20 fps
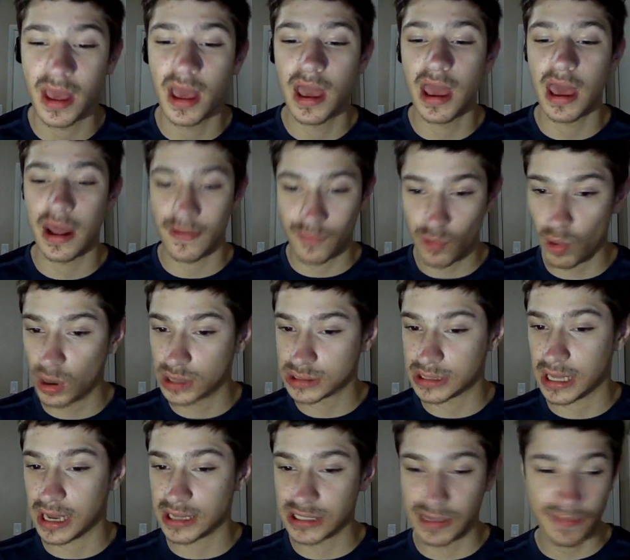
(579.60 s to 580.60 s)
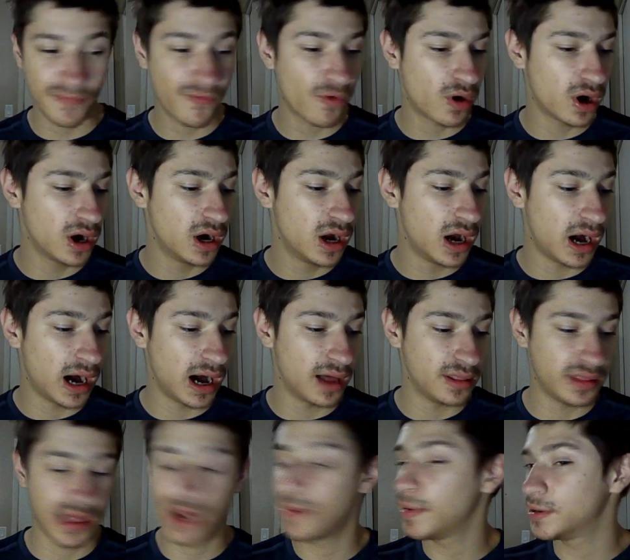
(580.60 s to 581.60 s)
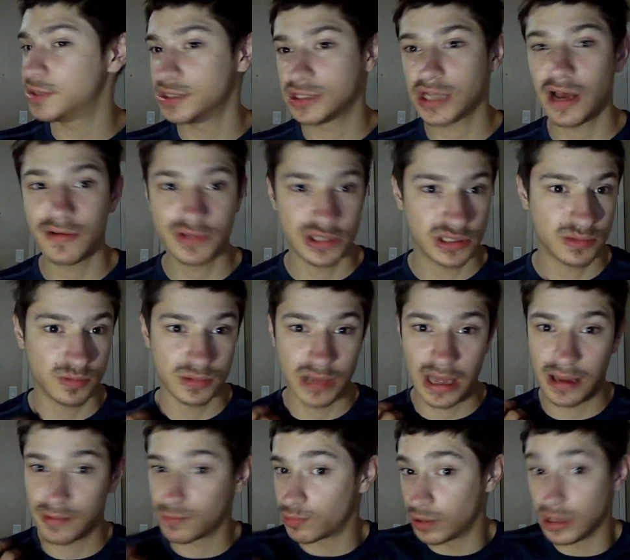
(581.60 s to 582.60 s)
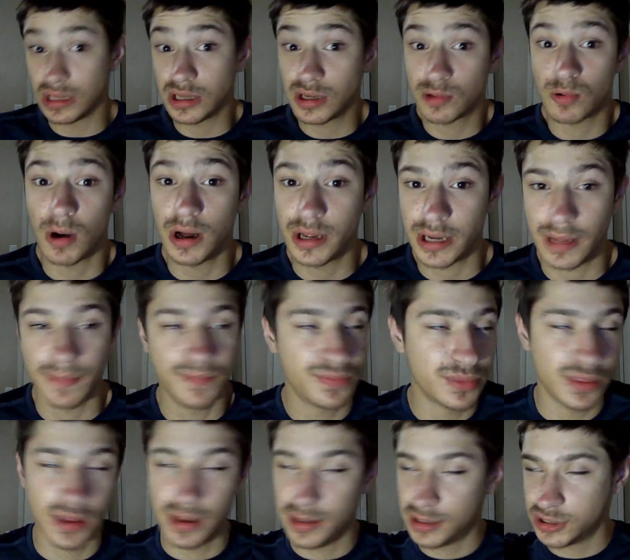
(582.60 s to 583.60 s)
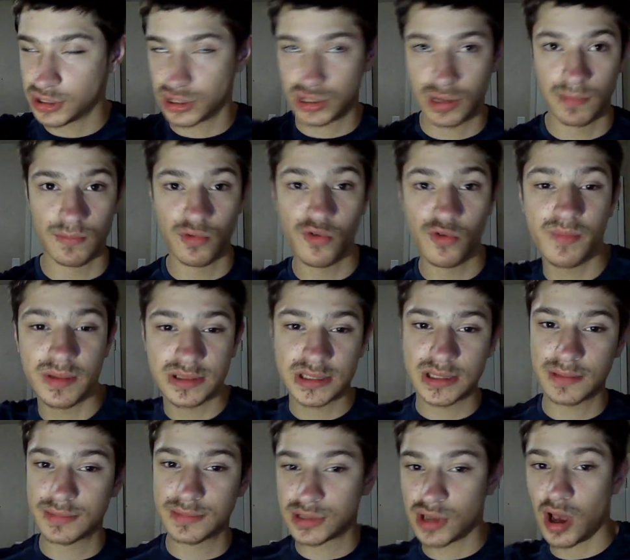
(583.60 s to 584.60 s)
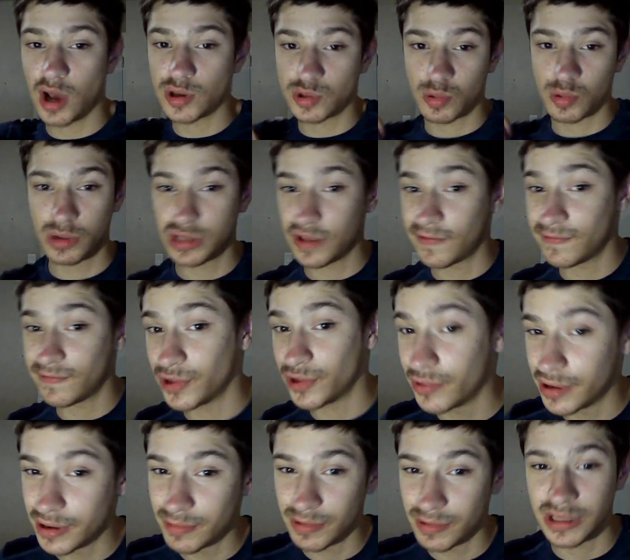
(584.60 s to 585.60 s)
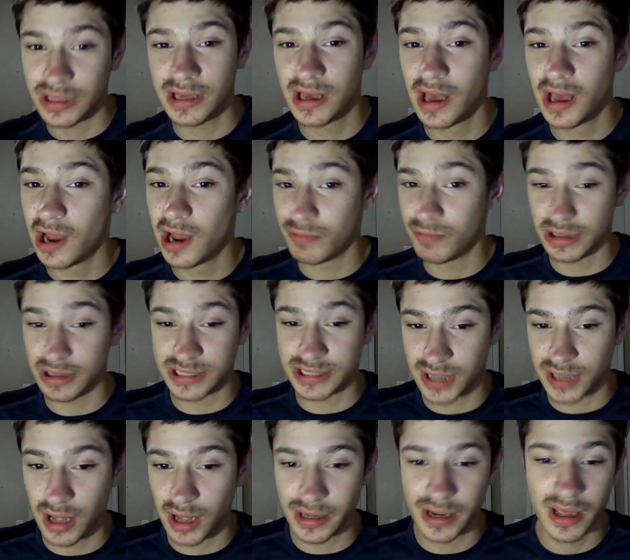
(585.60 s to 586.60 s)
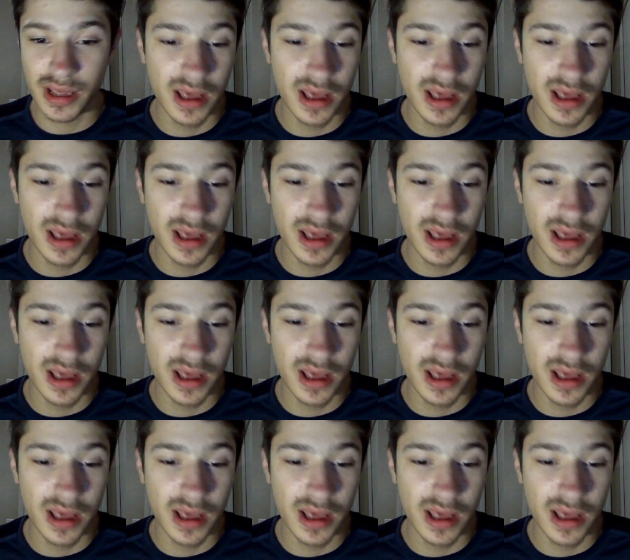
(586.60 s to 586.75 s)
And of course, like I was saying before, the animation itself just really good quality. The movements themselves are really fluid, really solid.